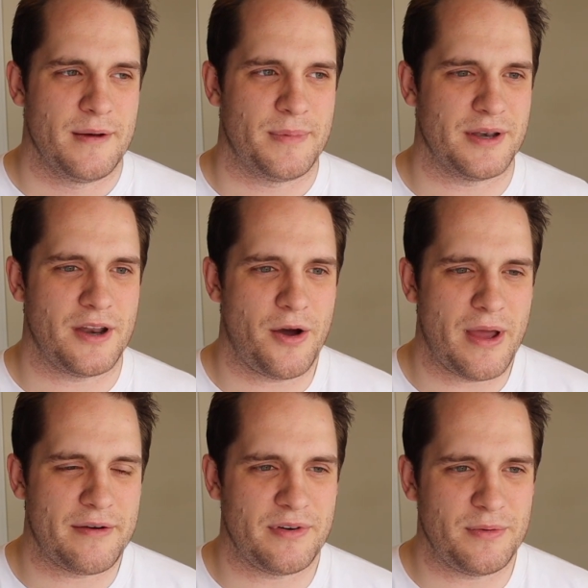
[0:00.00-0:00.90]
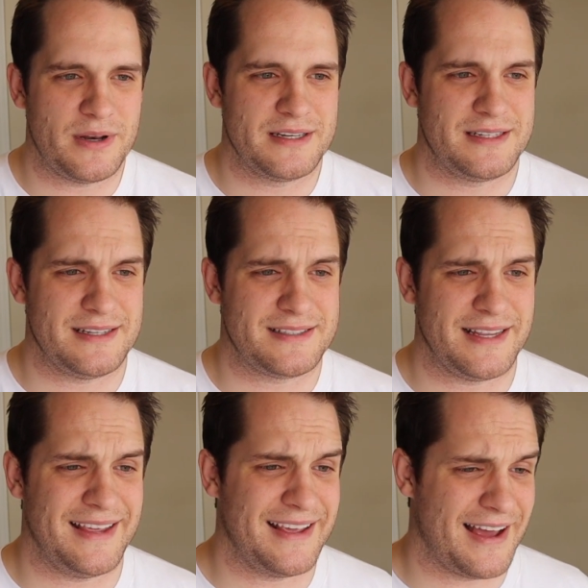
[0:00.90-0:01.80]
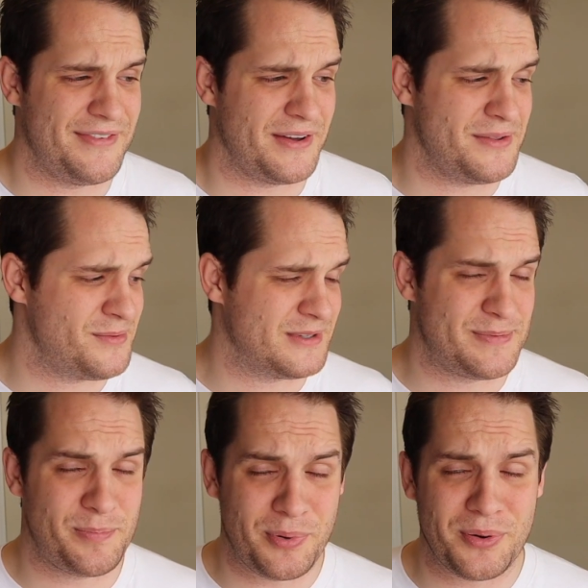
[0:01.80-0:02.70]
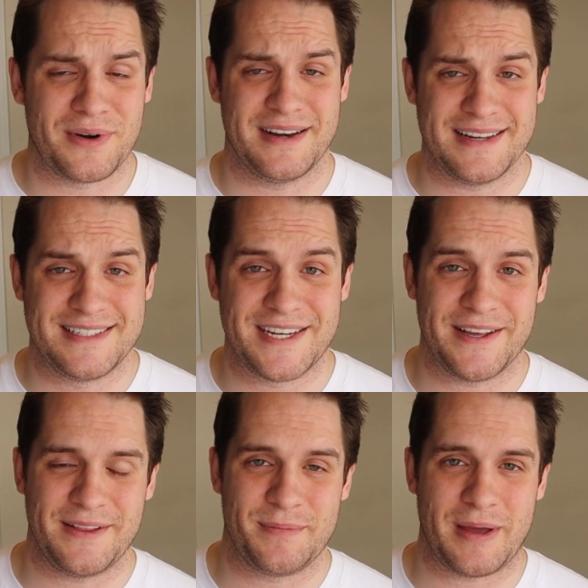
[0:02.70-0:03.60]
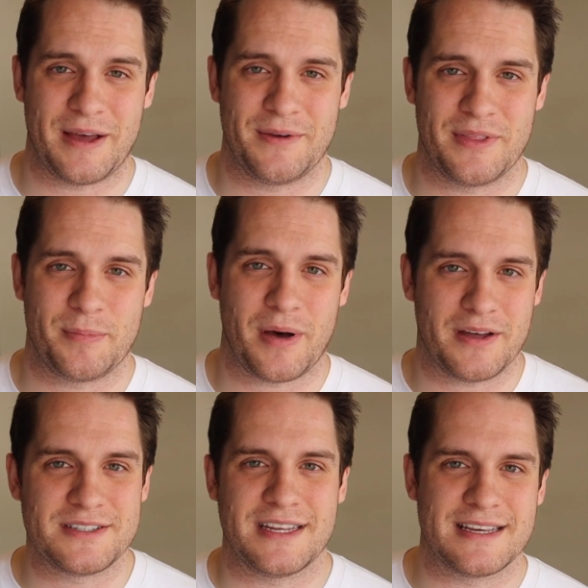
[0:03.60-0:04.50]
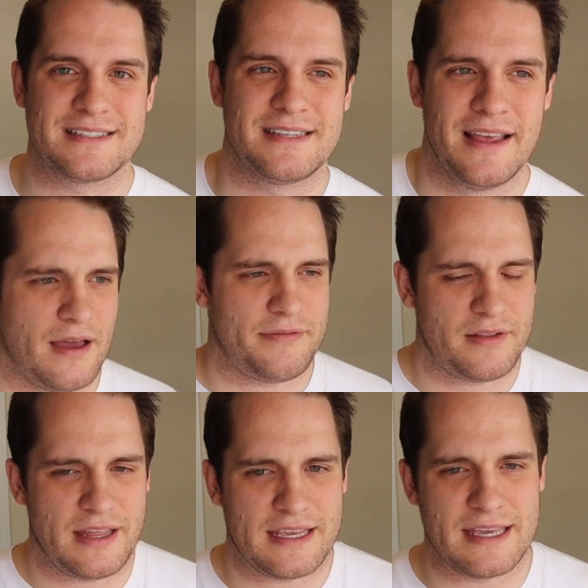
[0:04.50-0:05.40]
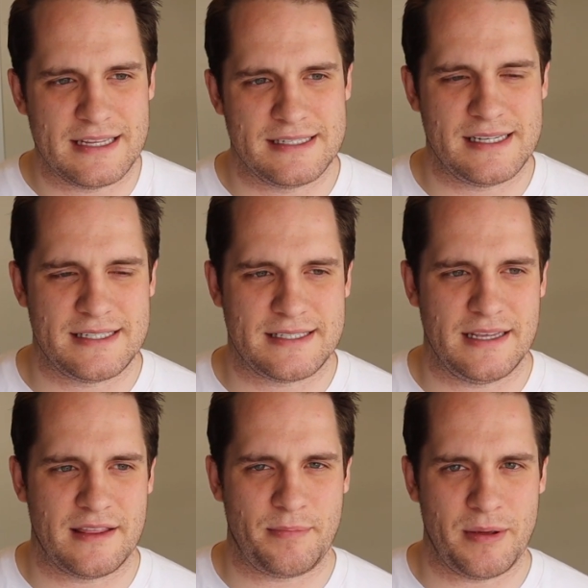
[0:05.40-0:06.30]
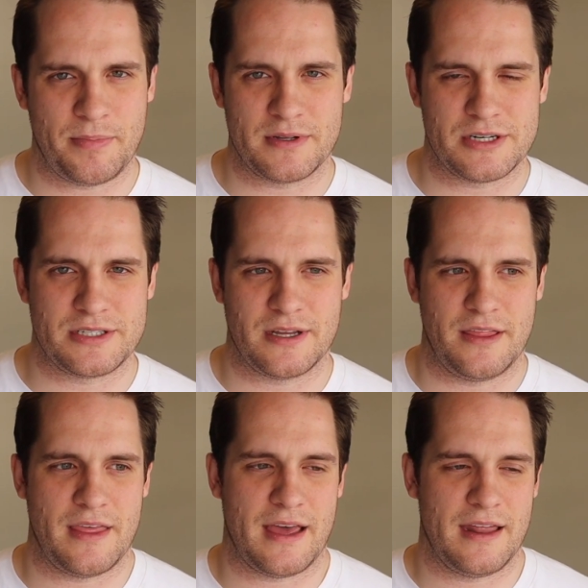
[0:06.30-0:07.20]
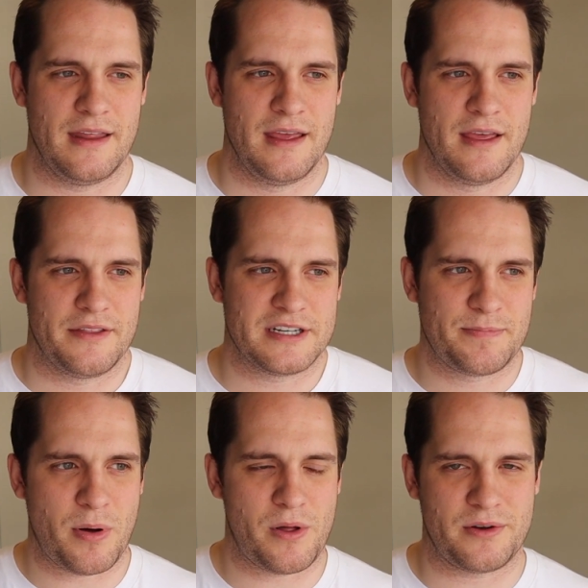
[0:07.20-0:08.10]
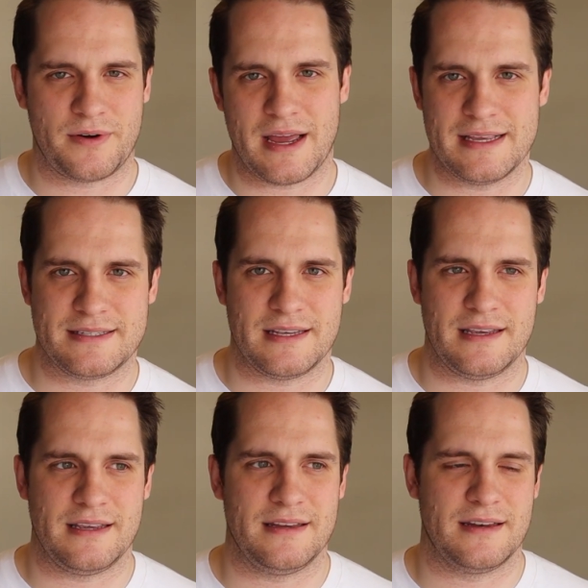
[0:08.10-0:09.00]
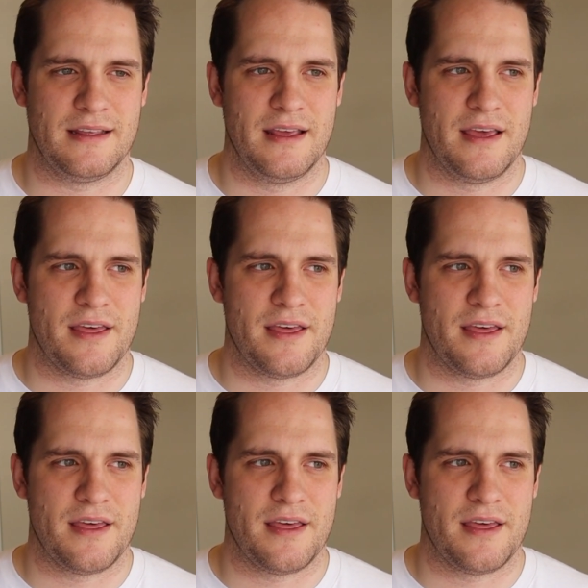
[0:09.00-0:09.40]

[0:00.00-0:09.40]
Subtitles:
But no, everyone in DC I felt was pretty chill about the politics. I feel like in DC the people understood that there's polarizing